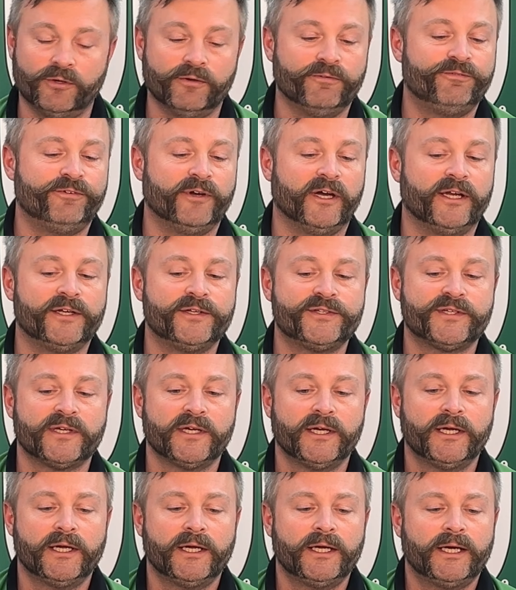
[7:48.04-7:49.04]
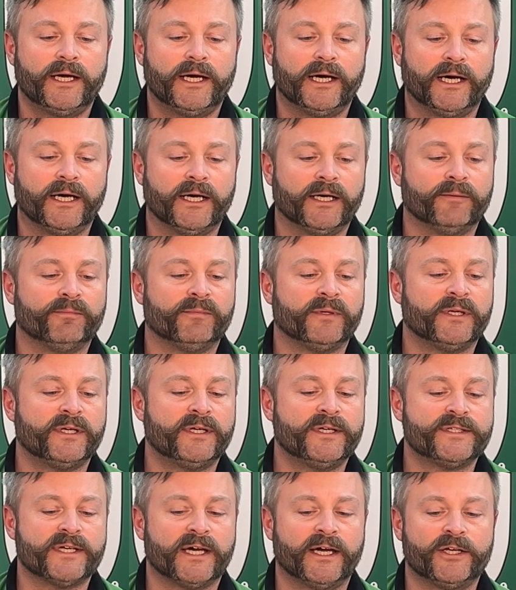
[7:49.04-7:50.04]
in fairness,
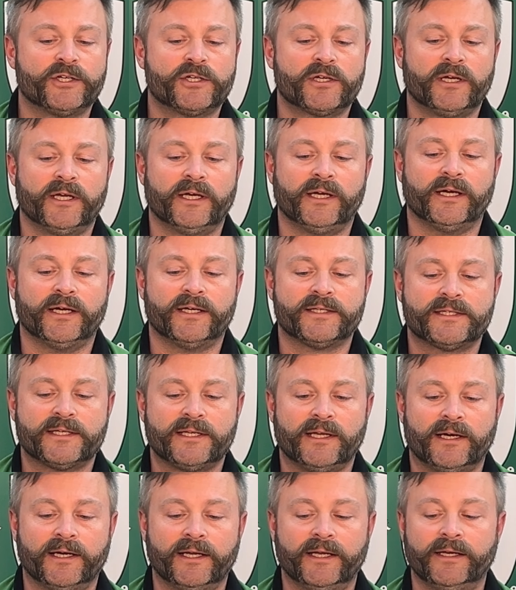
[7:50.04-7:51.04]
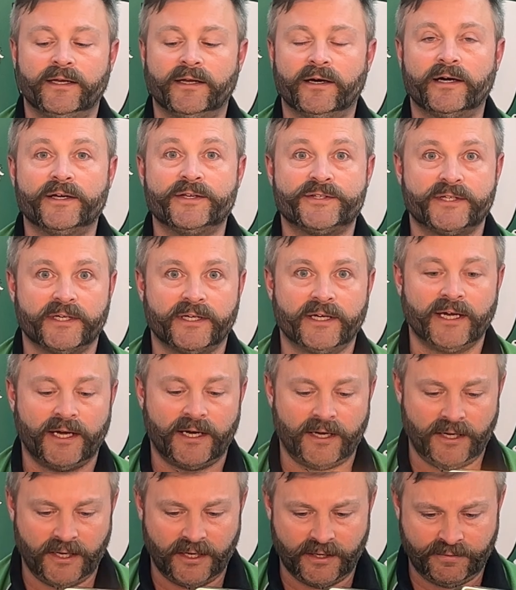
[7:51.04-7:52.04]
is actually a slightly nicer
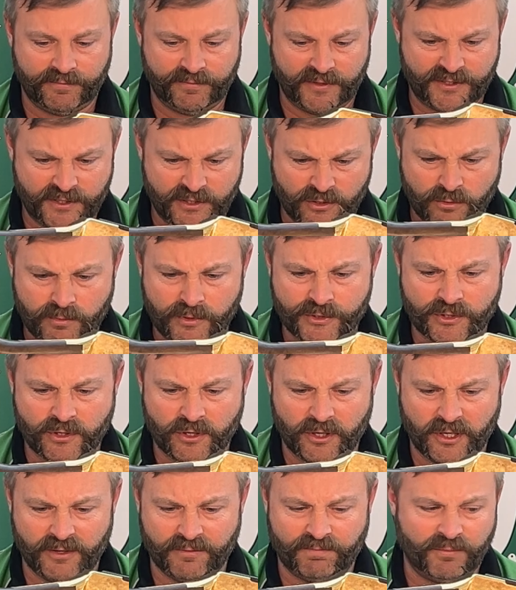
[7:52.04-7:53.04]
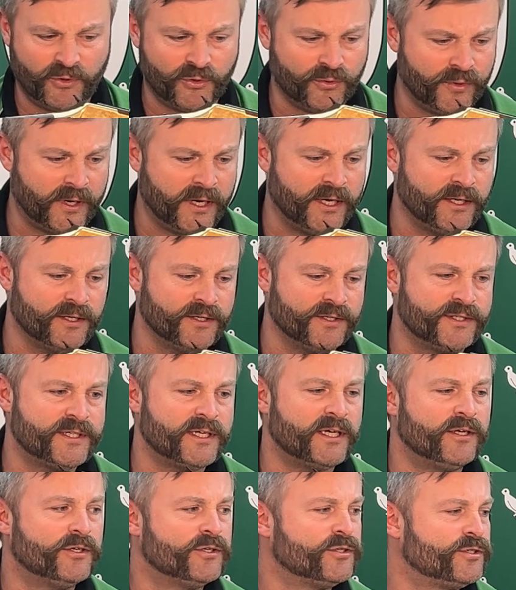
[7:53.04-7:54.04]
colour. This has almost got a green
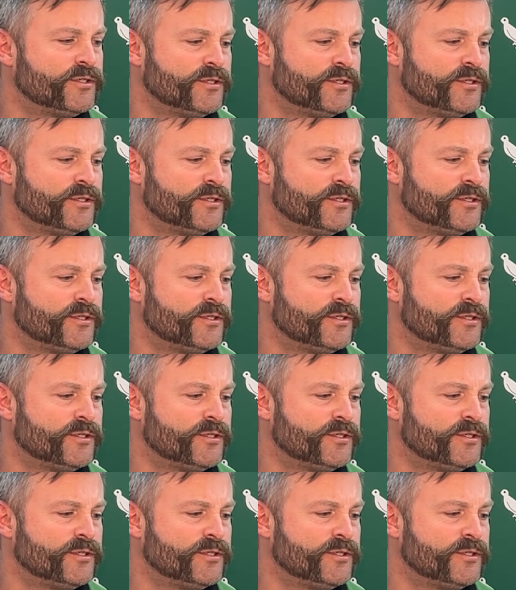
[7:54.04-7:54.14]
tinge